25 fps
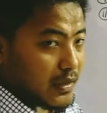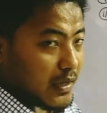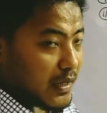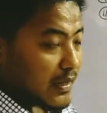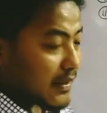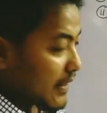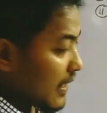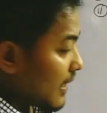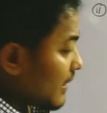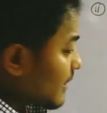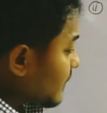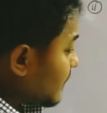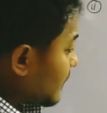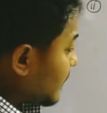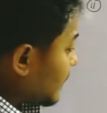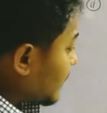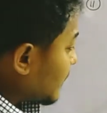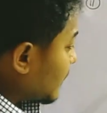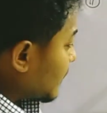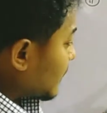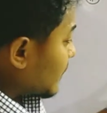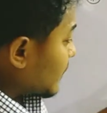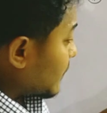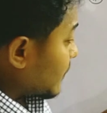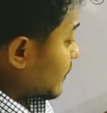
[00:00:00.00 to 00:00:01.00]
that
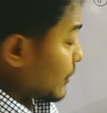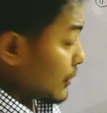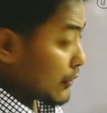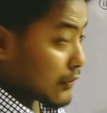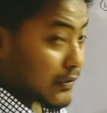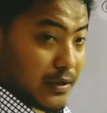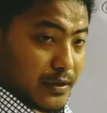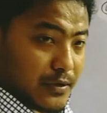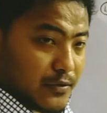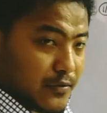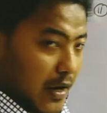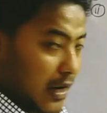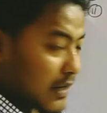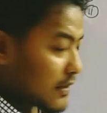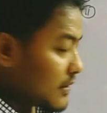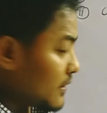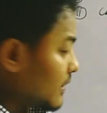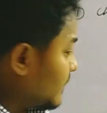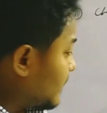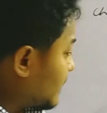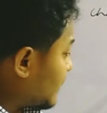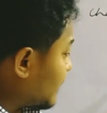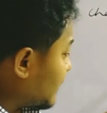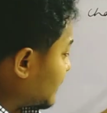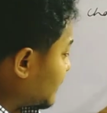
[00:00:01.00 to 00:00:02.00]
you can write
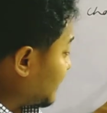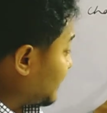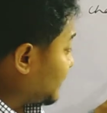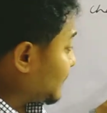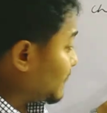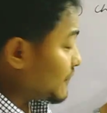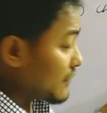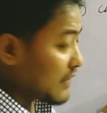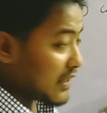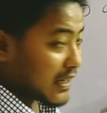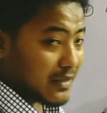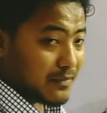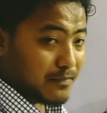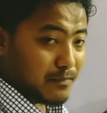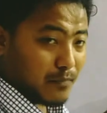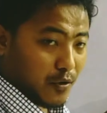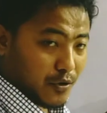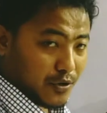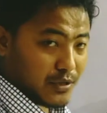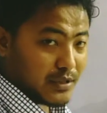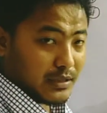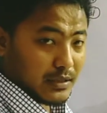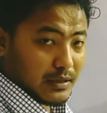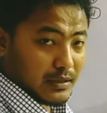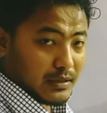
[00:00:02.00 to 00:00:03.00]
that if a
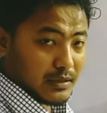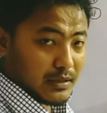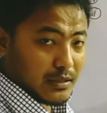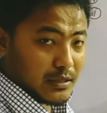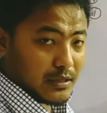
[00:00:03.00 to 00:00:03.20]
body